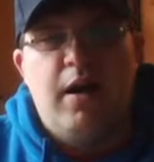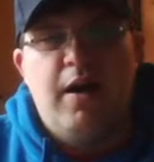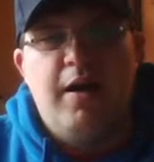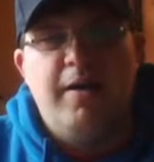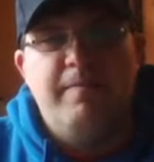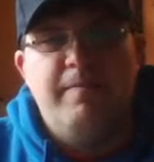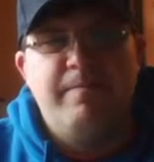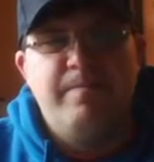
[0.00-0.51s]

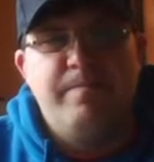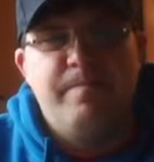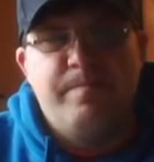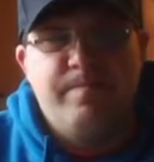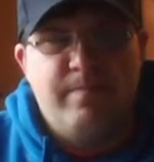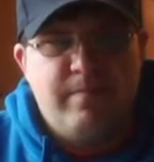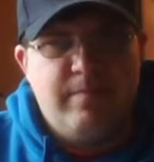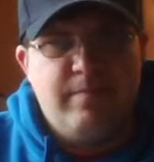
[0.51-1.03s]

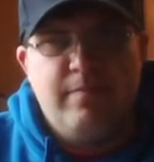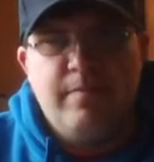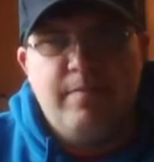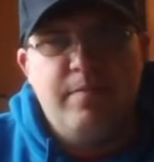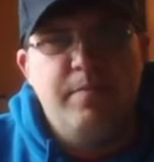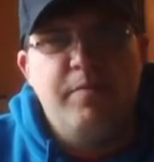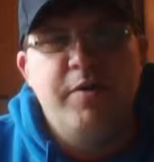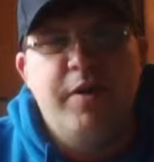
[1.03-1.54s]

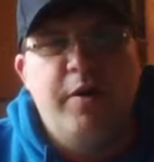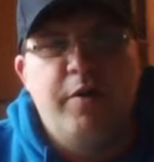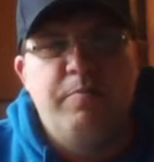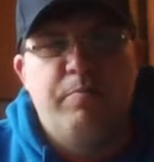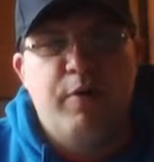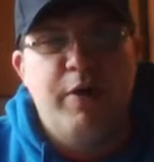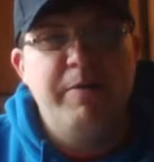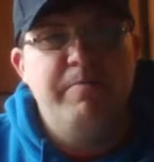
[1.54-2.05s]

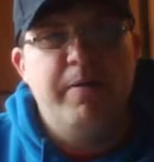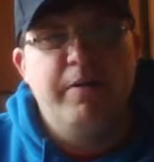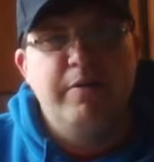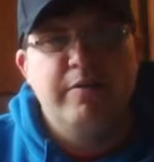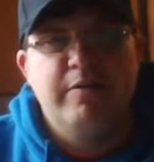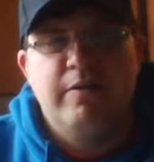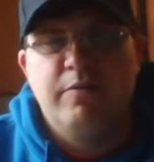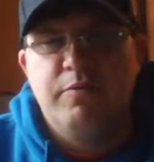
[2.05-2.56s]
the bread
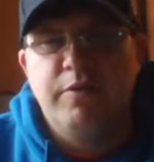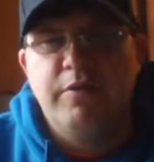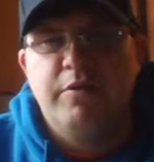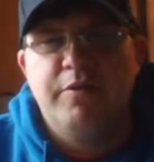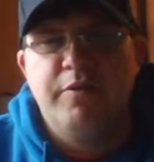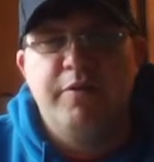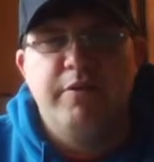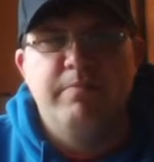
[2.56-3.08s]
belt,
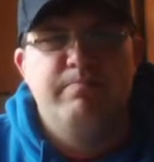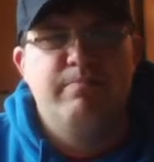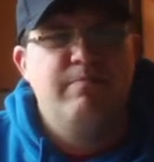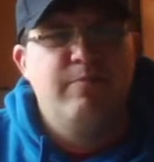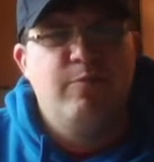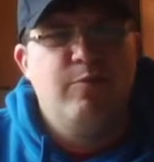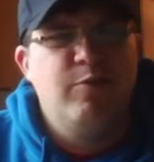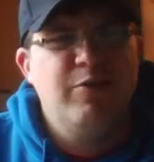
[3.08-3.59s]
or the,
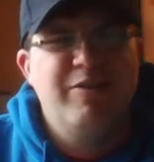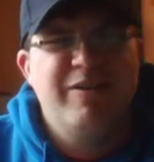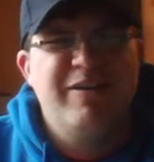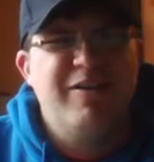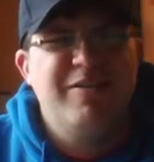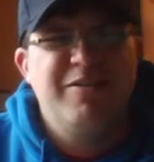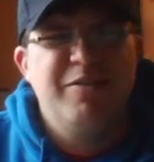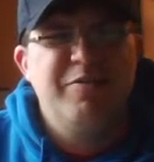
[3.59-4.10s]
what do they
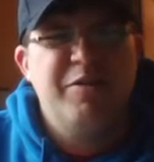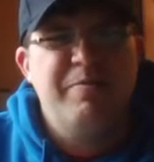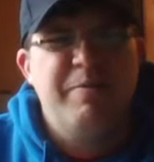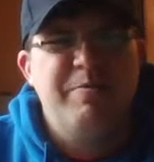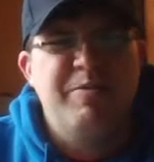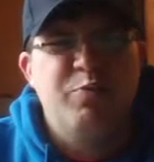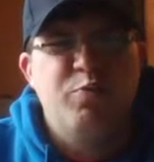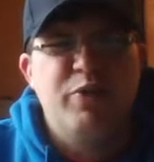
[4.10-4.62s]
call it out there?
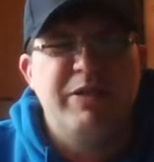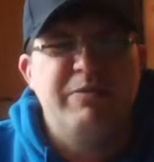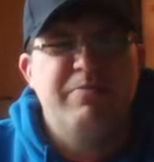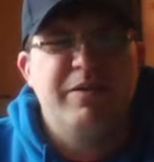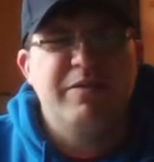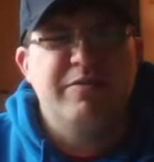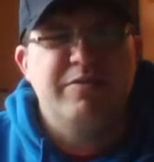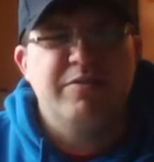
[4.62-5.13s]
Maybe the wheat
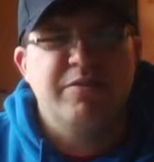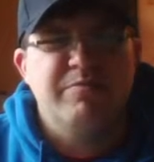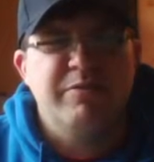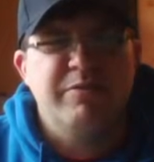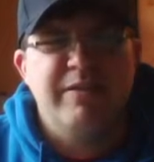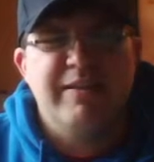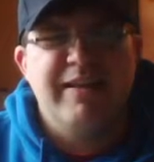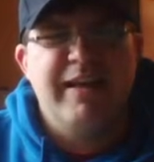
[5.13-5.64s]
belt or
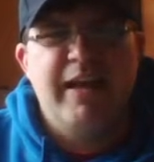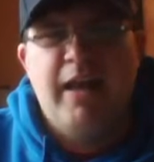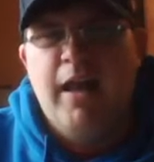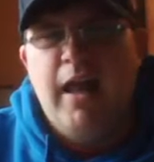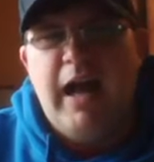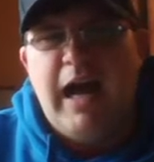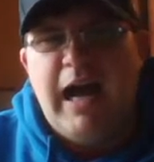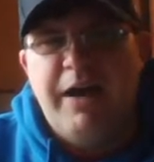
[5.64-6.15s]
something like
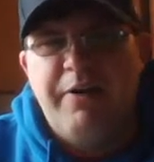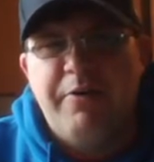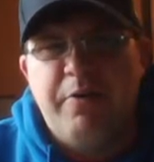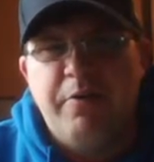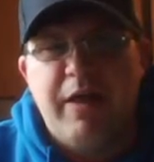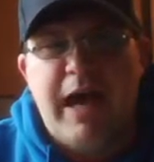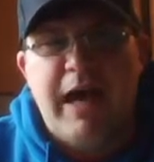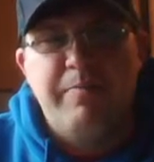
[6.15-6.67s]
that. I don't
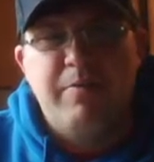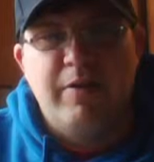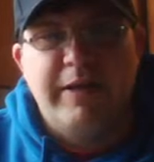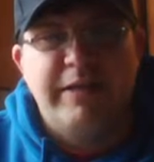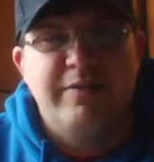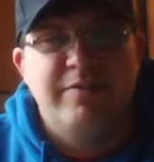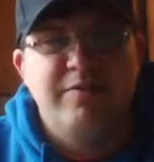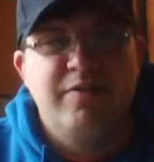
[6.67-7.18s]
know, the high
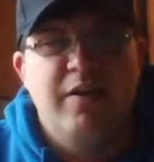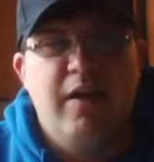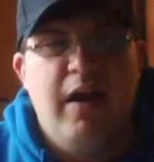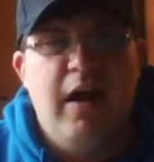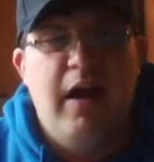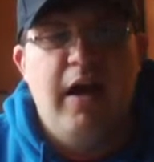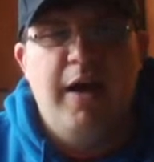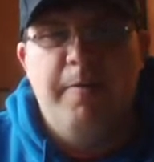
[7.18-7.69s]
plains,
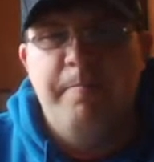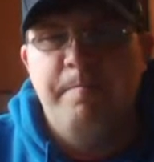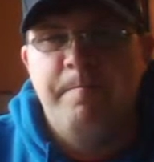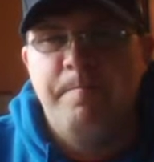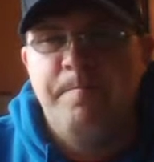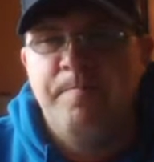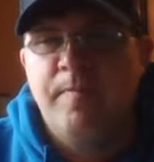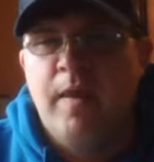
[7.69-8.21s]

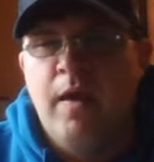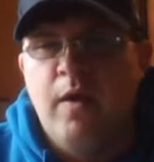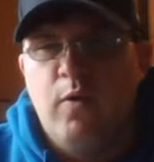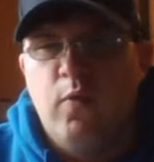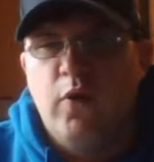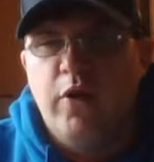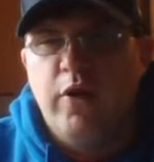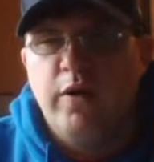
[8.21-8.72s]

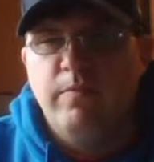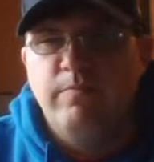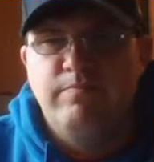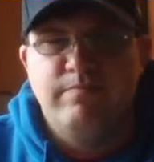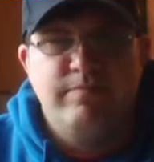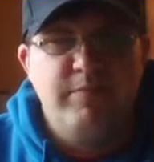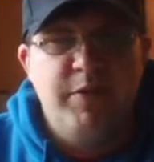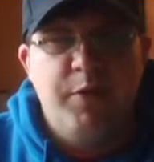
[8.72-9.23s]
where,
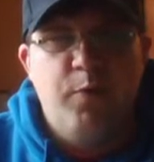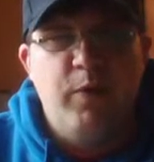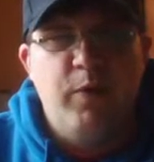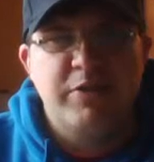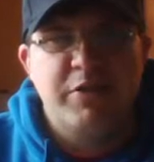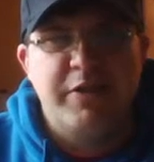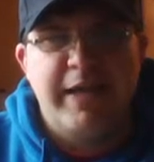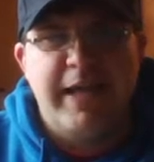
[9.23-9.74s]

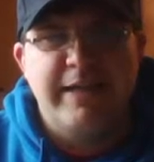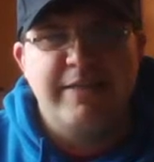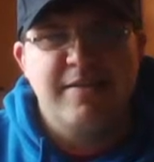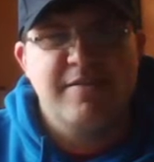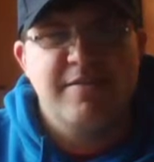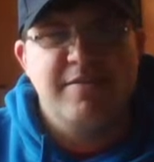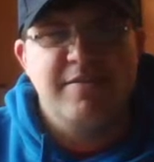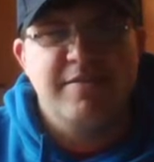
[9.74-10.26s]
western
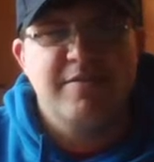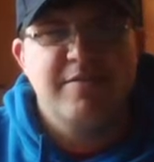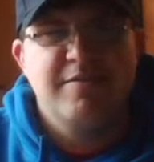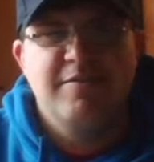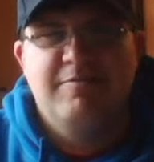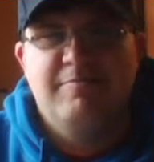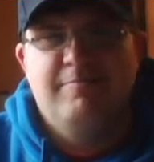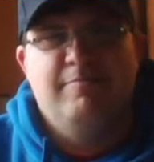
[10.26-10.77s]
Kansas
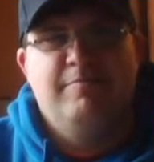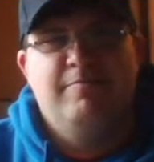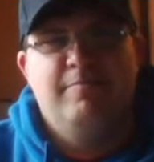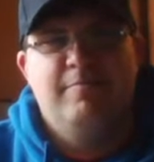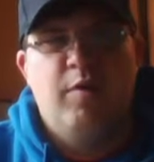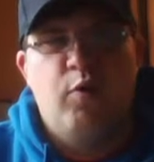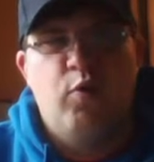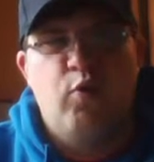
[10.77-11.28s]
is
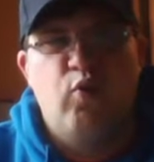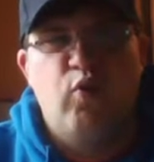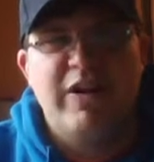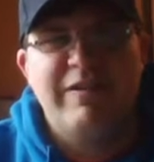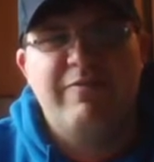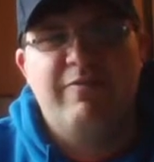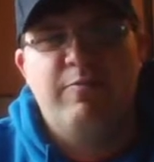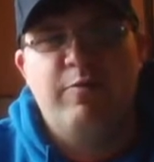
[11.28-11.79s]

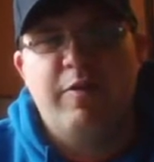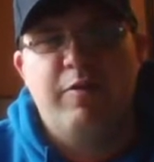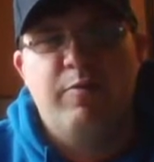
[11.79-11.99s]
rife